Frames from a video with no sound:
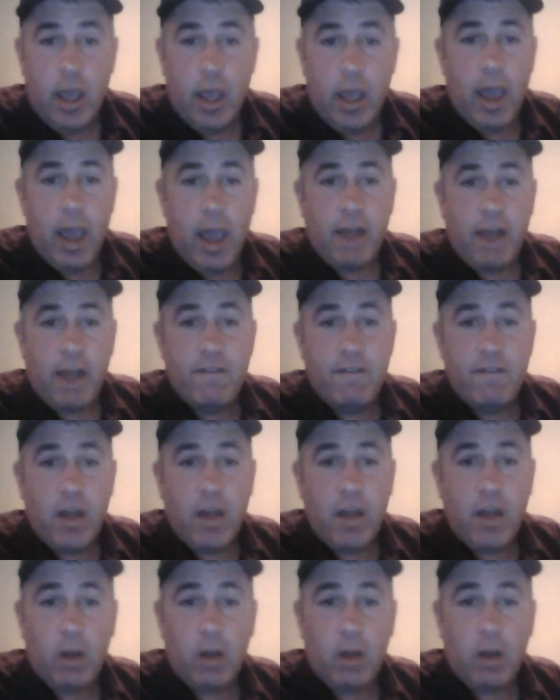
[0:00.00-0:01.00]
And I
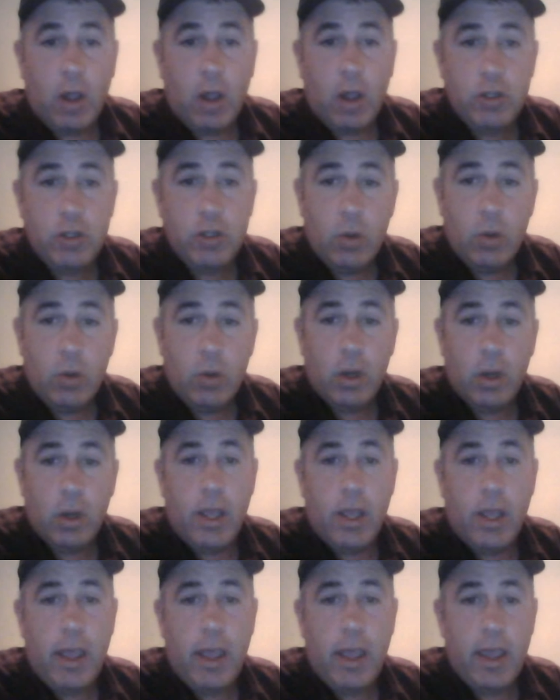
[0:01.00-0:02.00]
fell onto
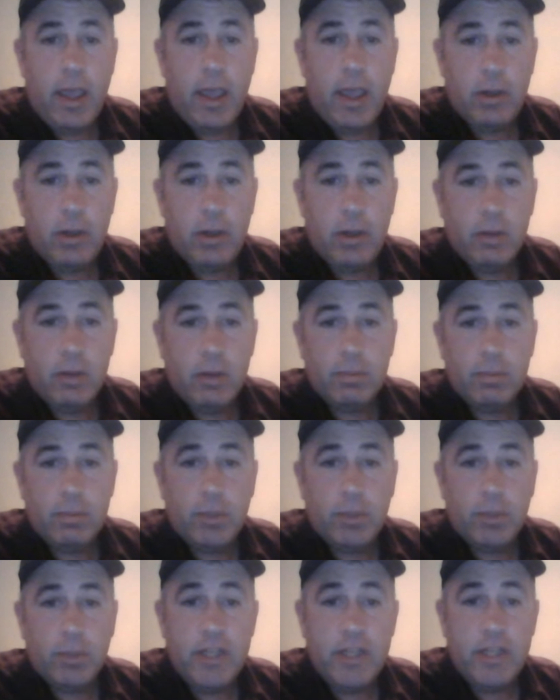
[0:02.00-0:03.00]
a
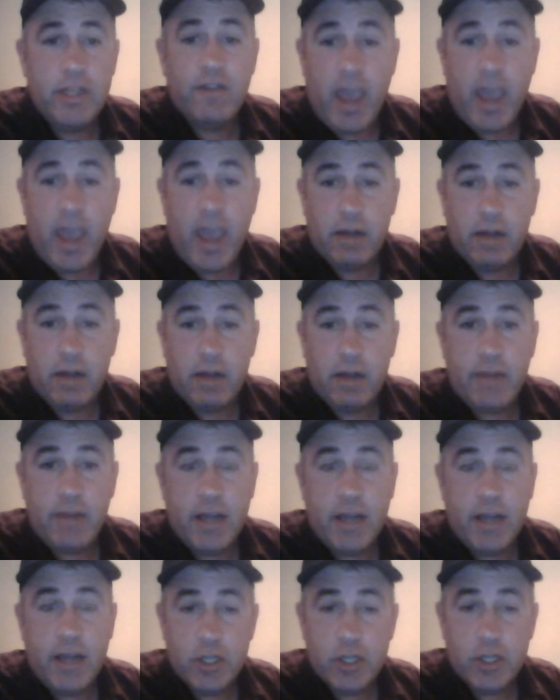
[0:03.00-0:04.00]
police van that
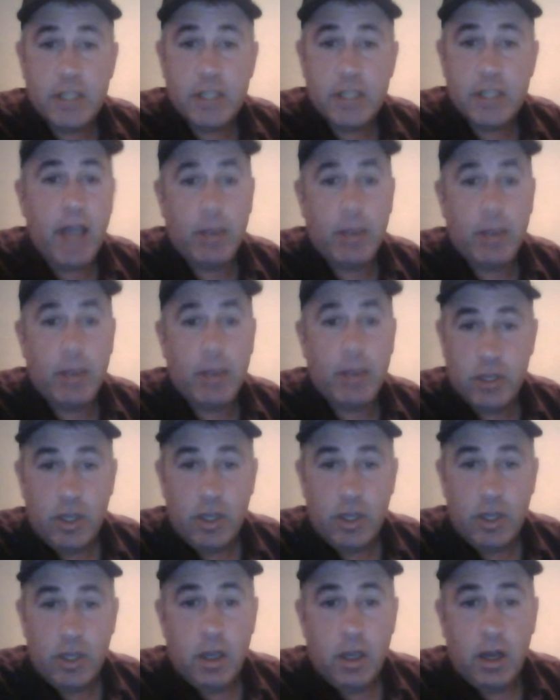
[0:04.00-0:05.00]
had just stopped
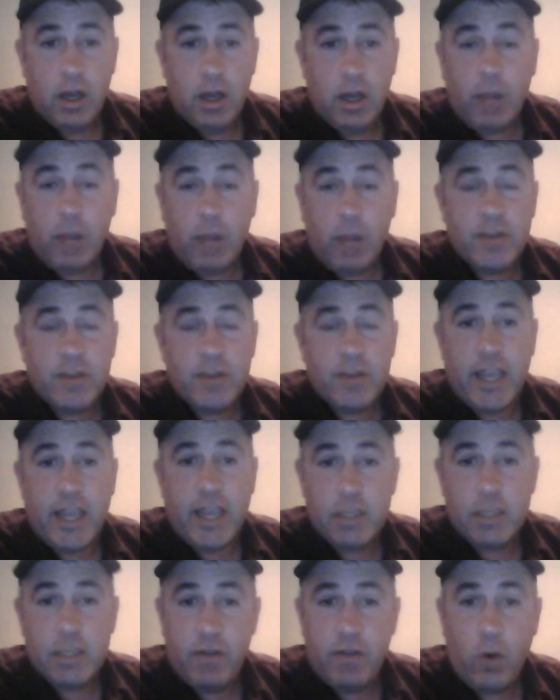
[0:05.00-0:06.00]
a couple of
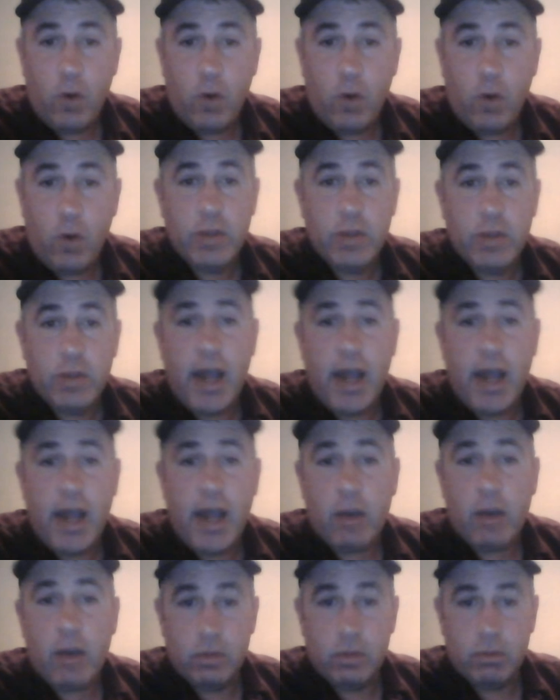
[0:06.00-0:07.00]
seconds before to let
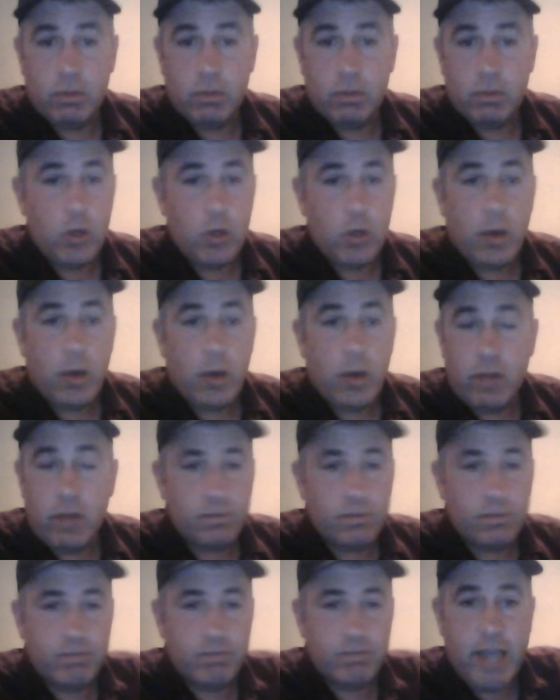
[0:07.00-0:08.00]
out,
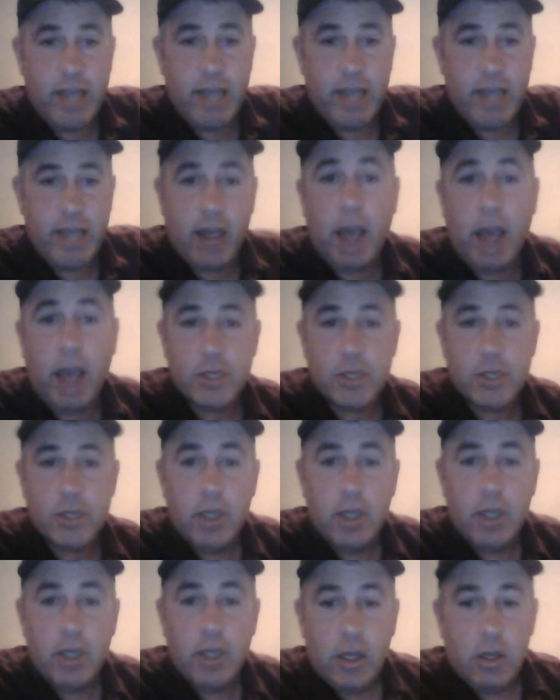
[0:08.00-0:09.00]
another 10 cops,
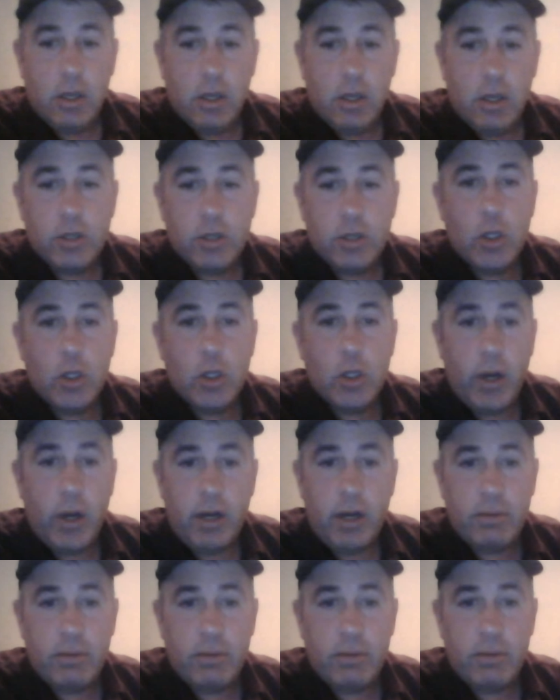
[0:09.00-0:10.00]
to join
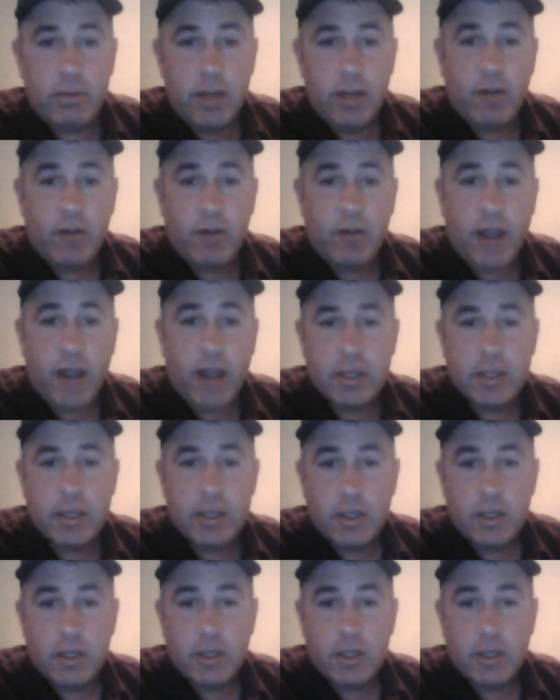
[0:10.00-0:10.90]
in the fracas.